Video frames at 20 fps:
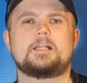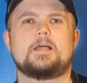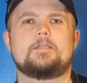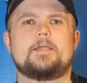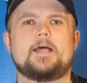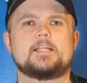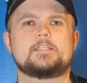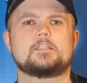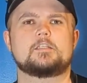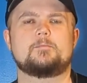
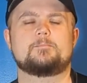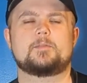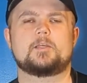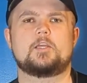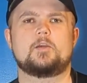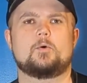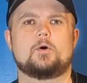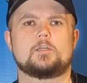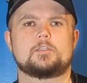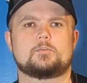That's something
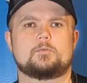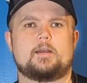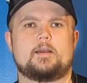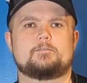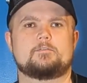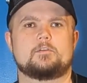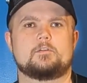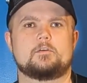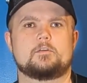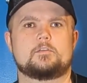you also have
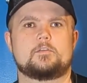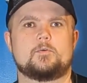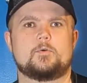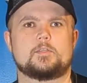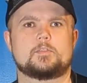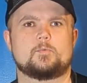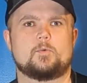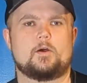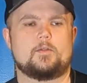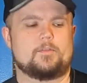to look to
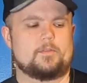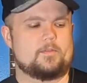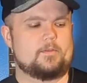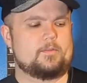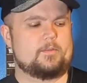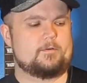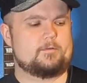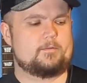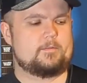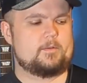as well.
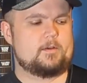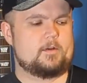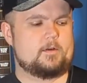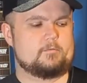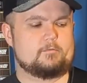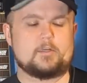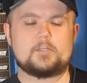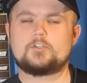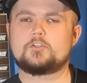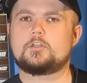
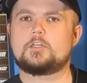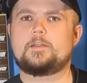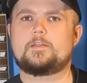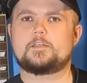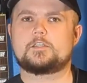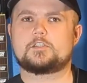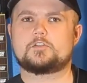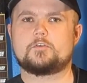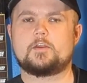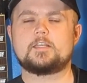Originally, the
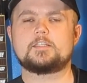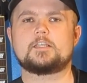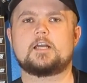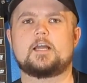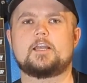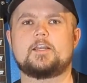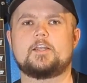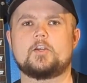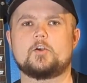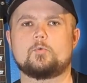strings
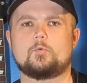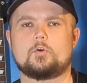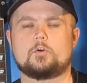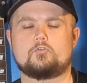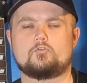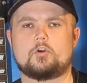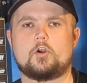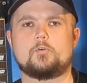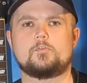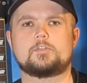on here were
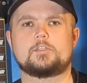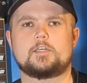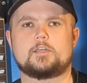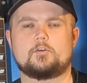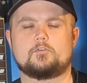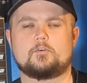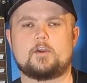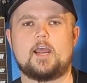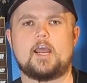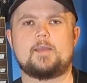gross and
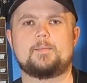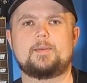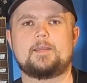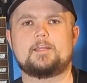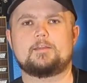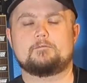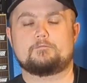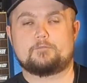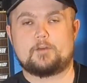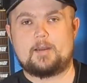grimy.
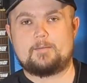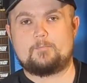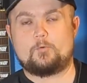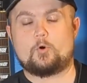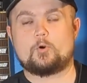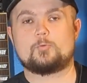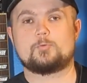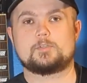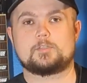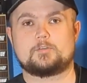The
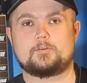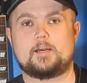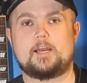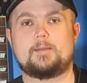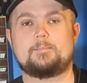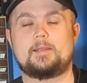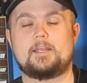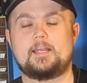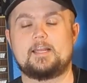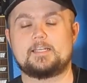fretboard was
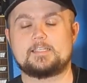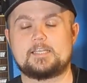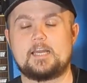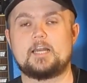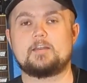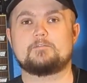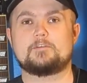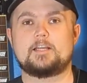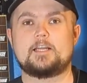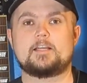grimy. And it's
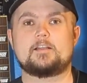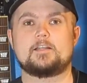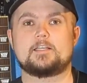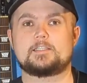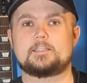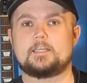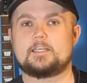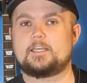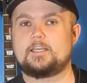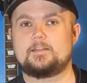kind of ridiculous.
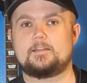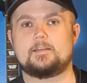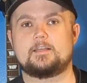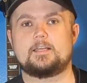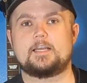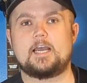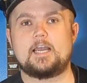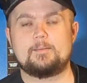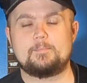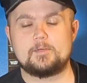The
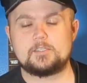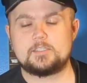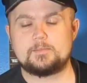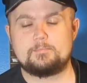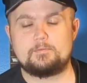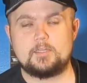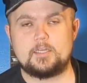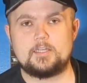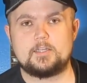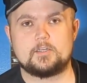guy must have
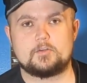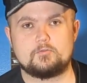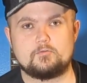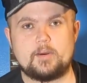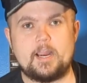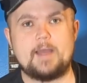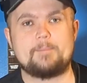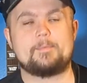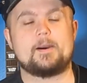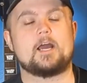played the
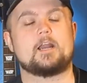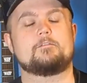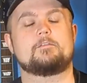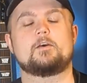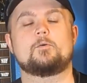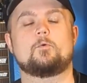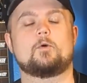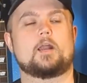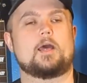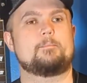crap out of
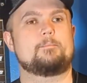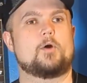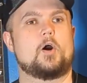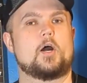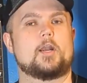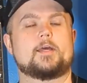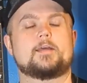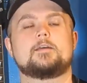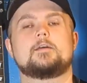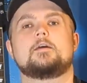it when I
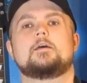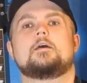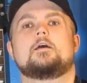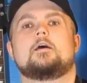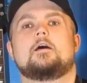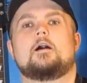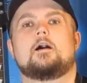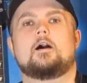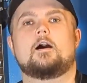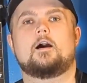bought it.
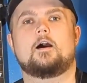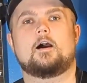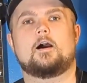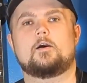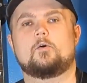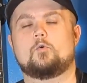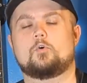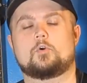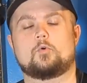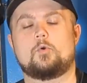
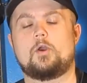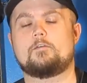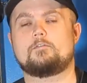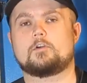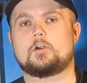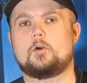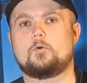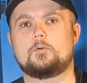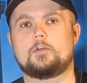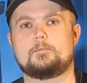Or
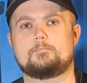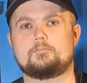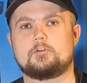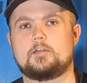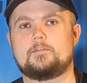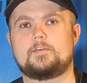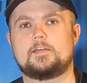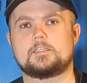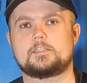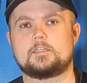whoever owned it
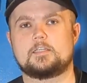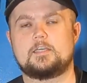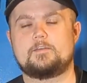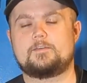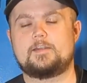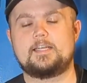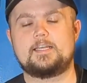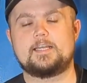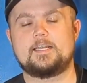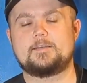previously, if
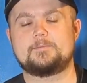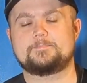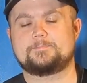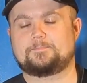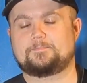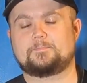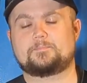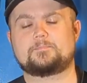he didn't.